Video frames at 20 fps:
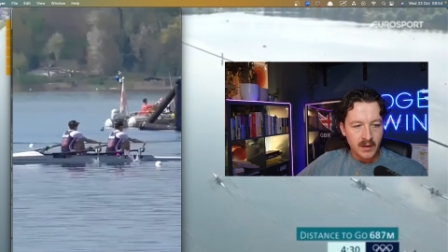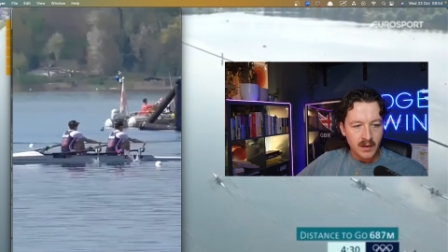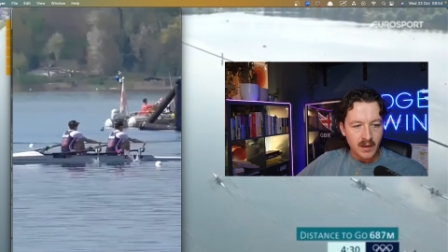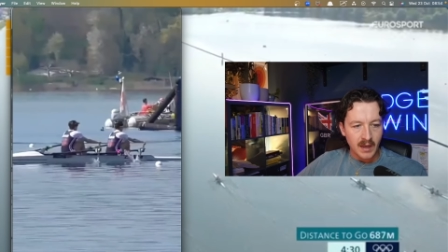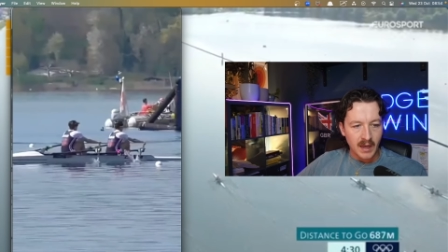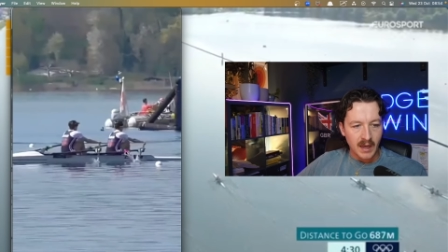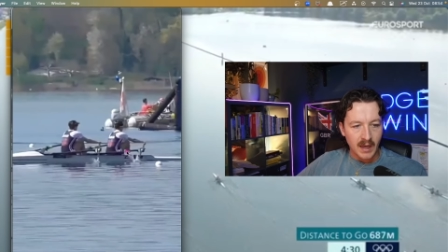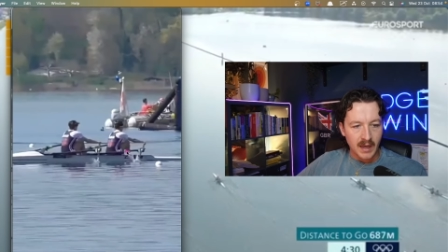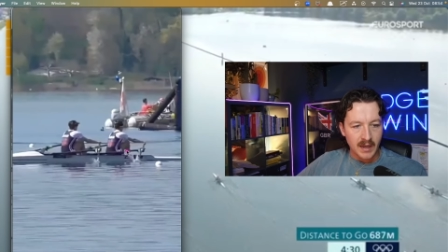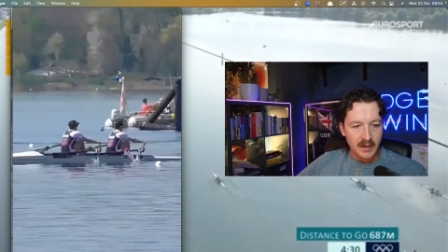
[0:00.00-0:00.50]

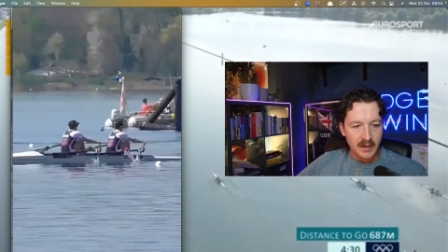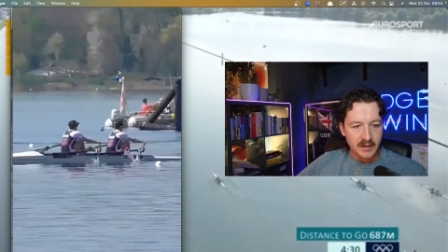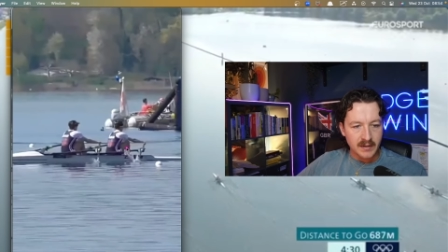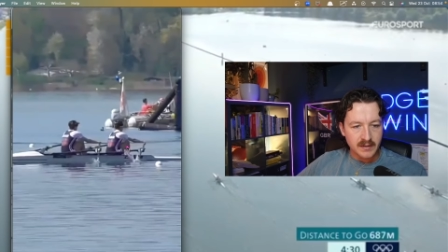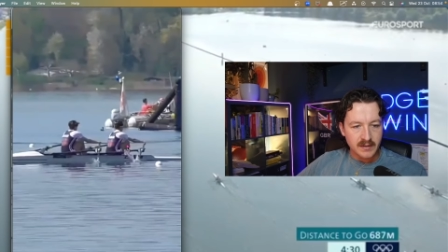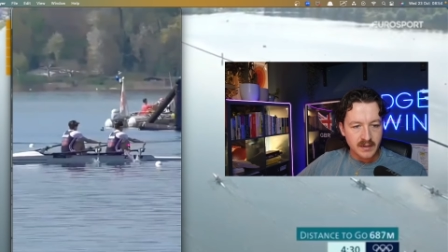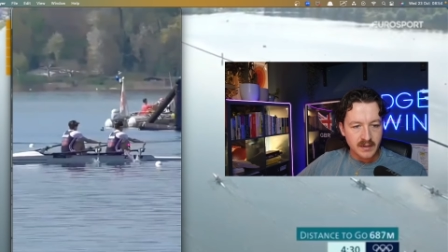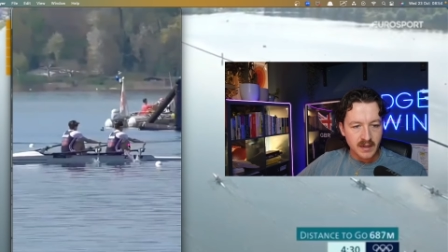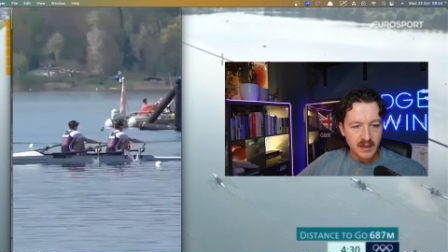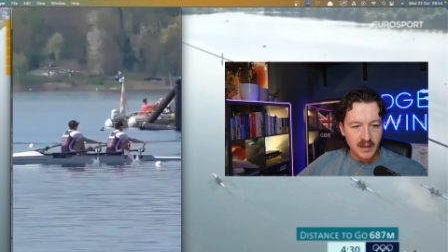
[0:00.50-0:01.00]
And
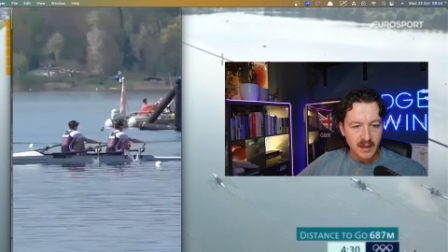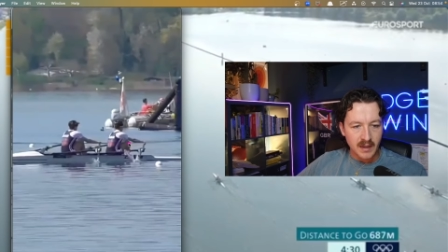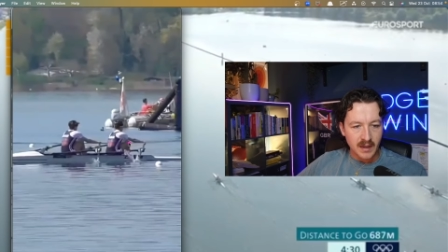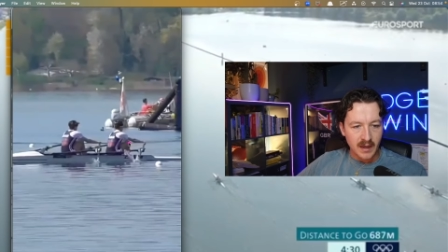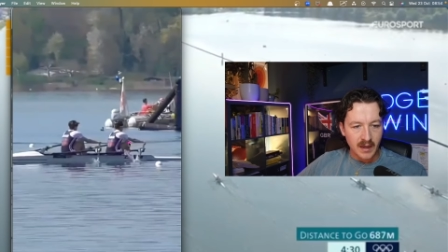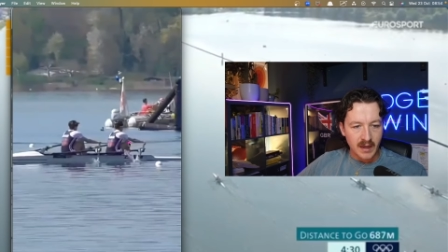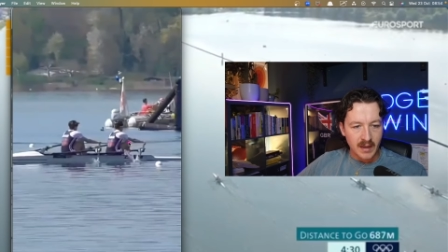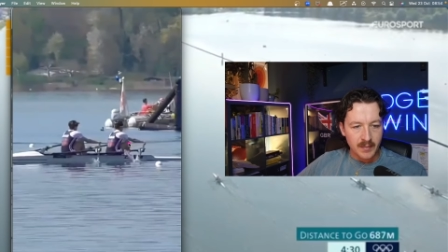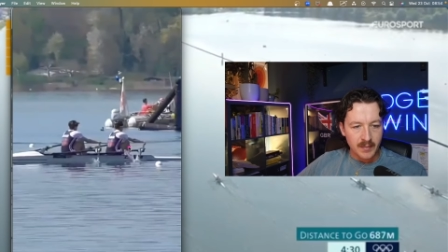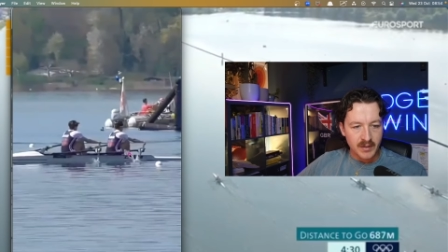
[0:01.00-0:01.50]

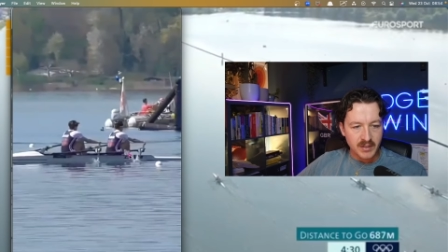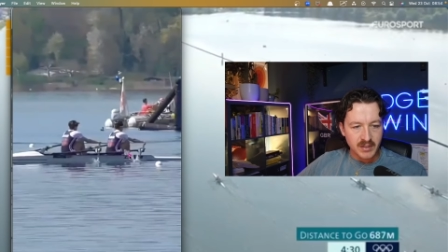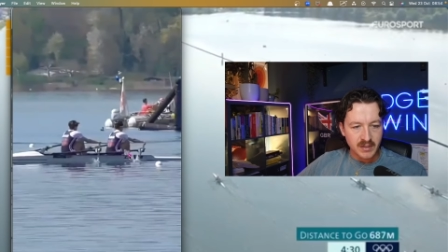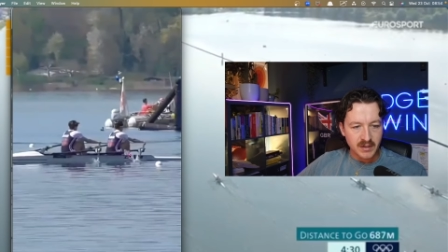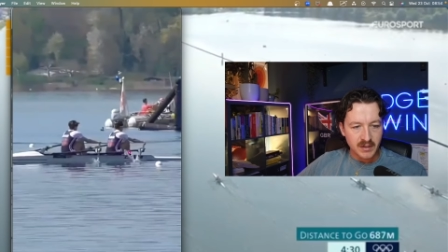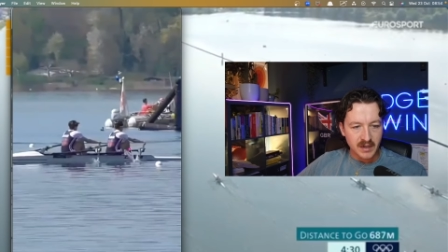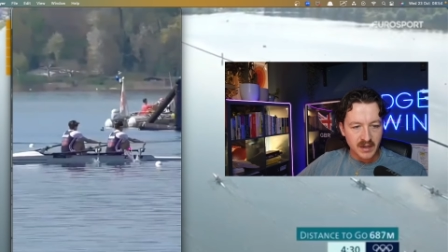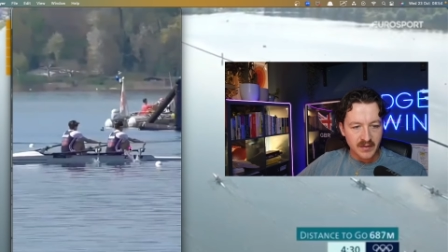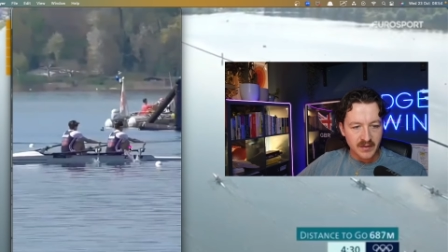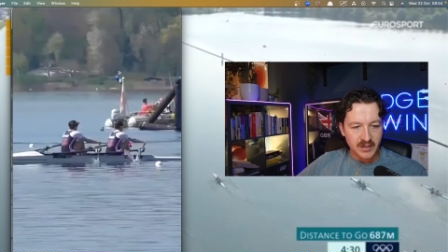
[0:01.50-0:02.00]
Imogen,
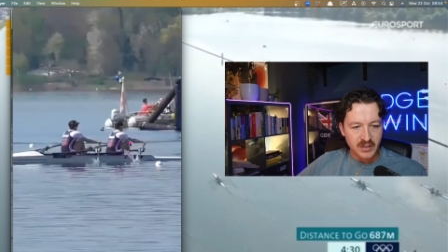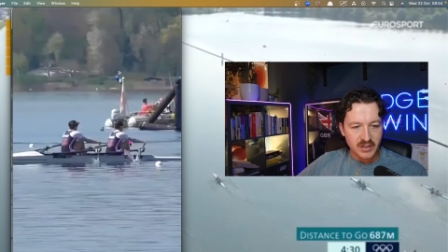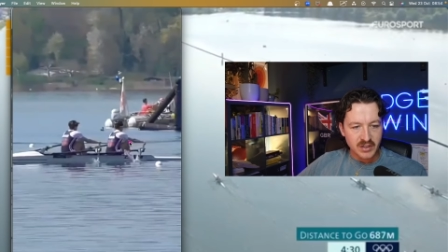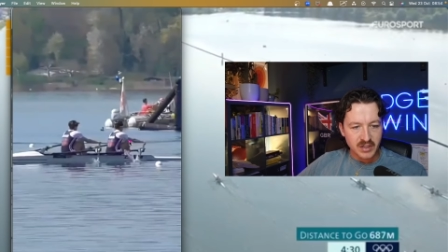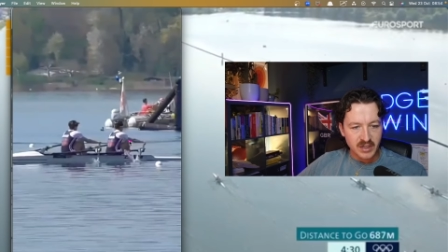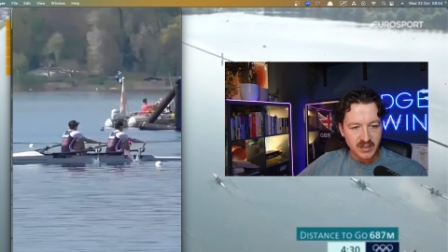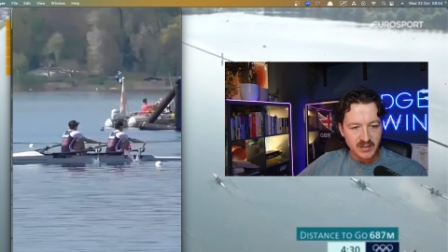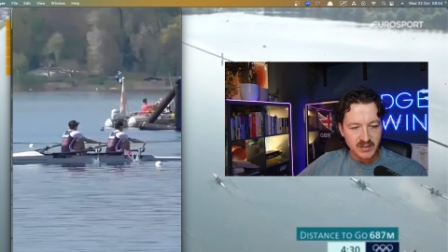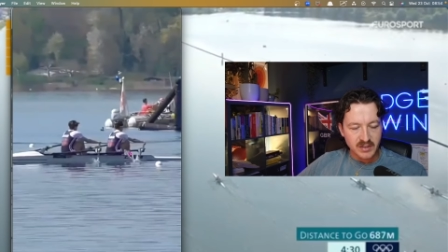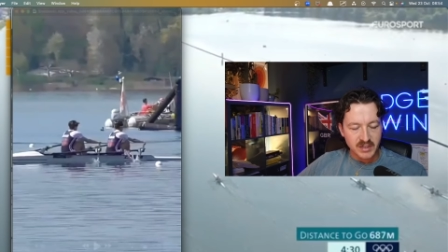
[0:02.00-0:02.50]
okay, the
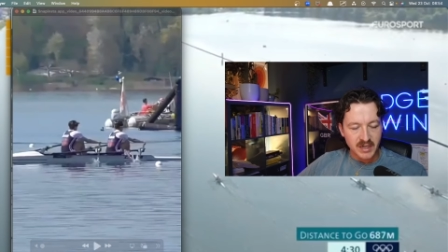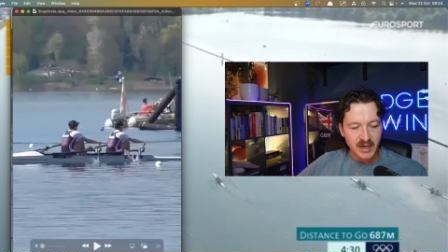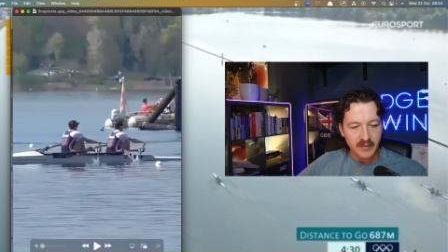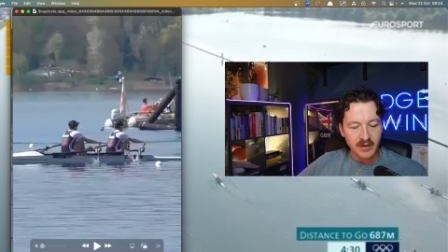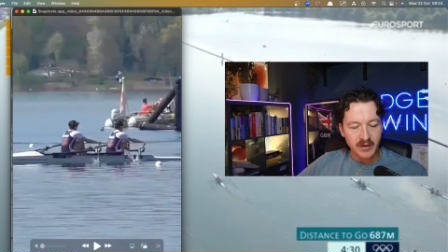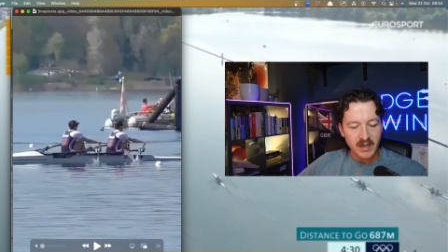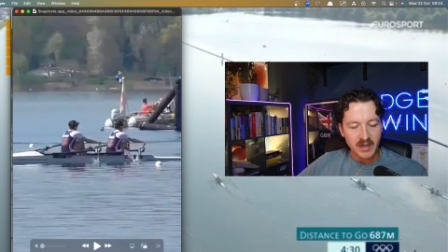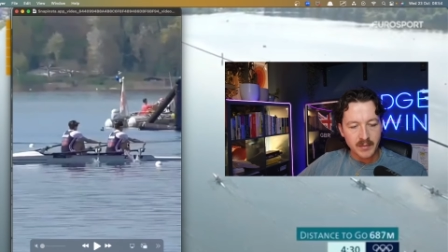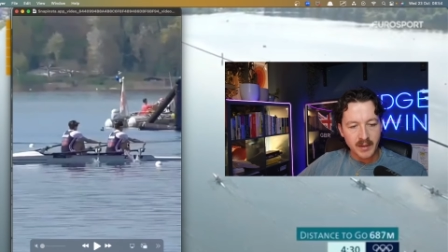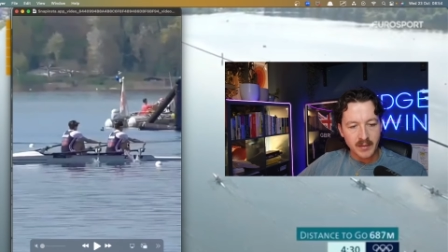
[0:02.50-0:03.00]
shins, you're never
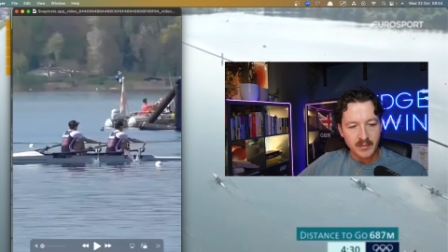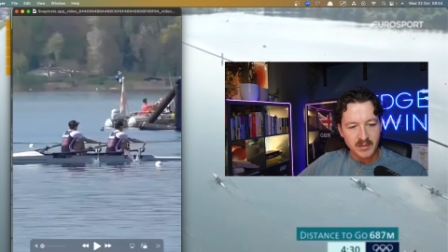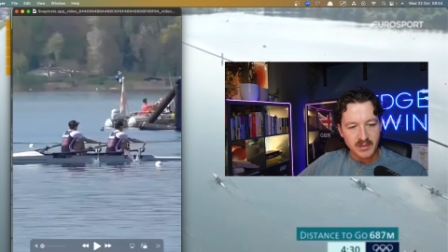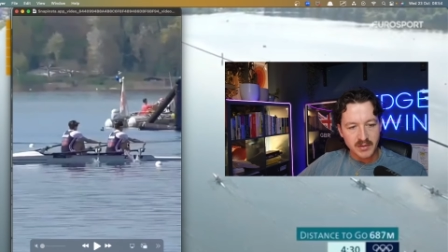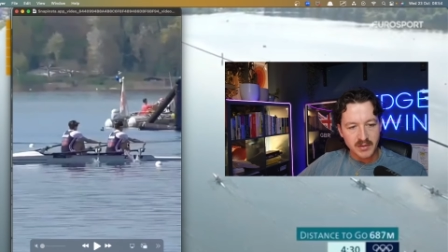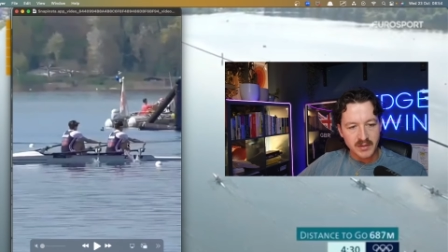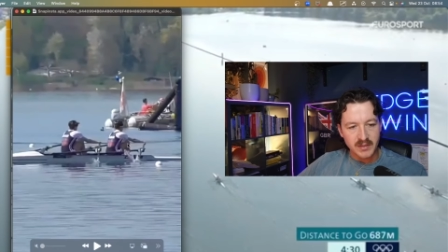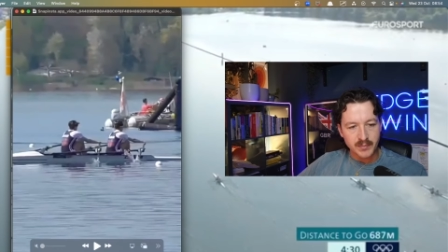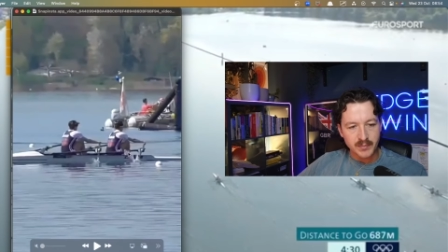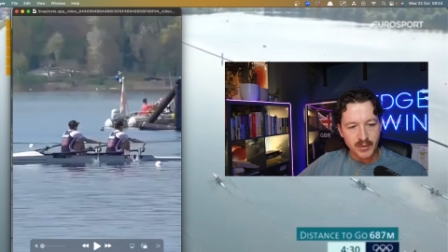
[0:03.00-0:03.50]
going to be able to do
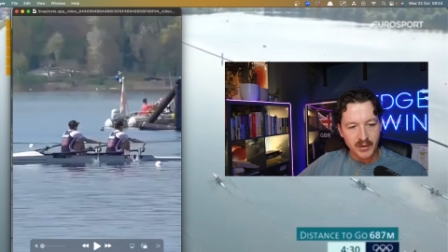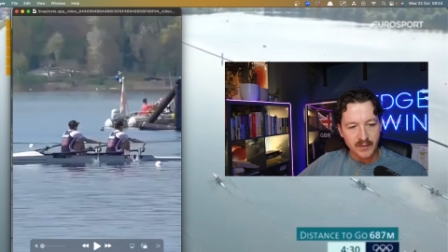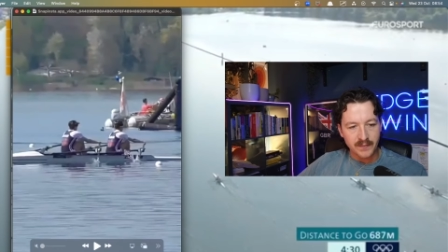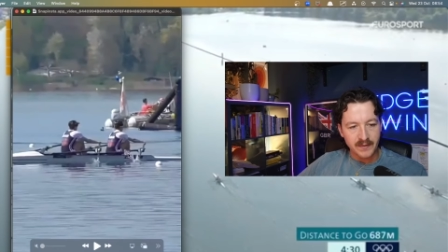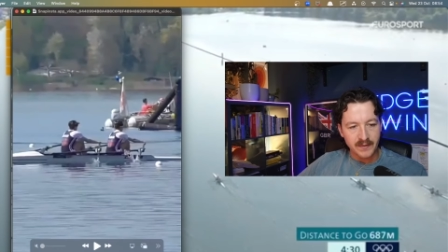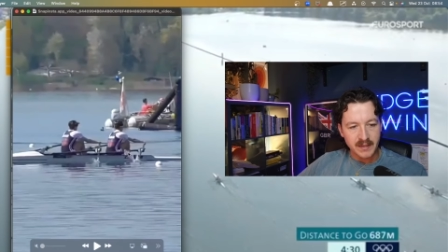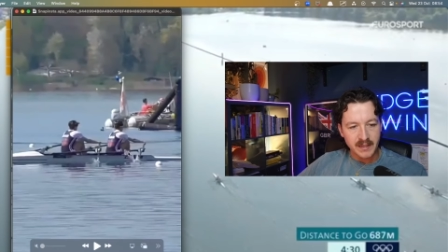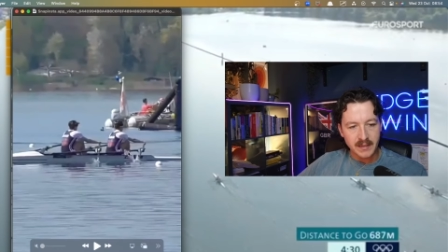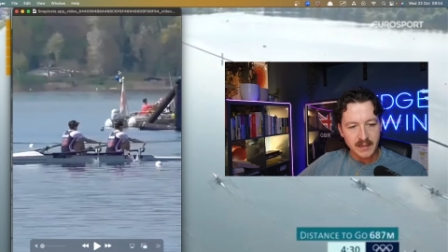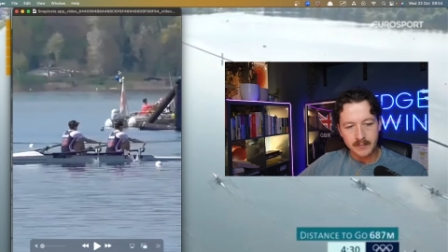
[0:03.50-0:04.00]
this
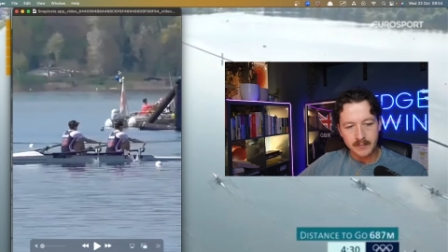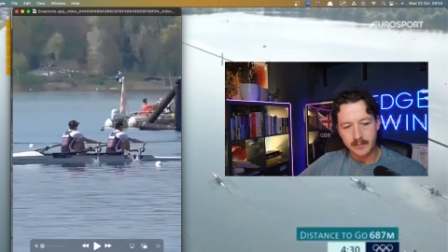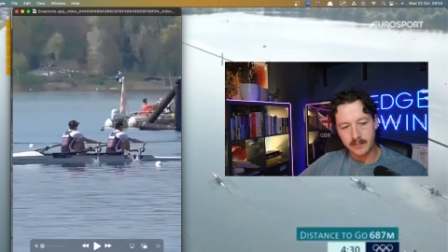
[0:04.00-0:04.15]
perfectly,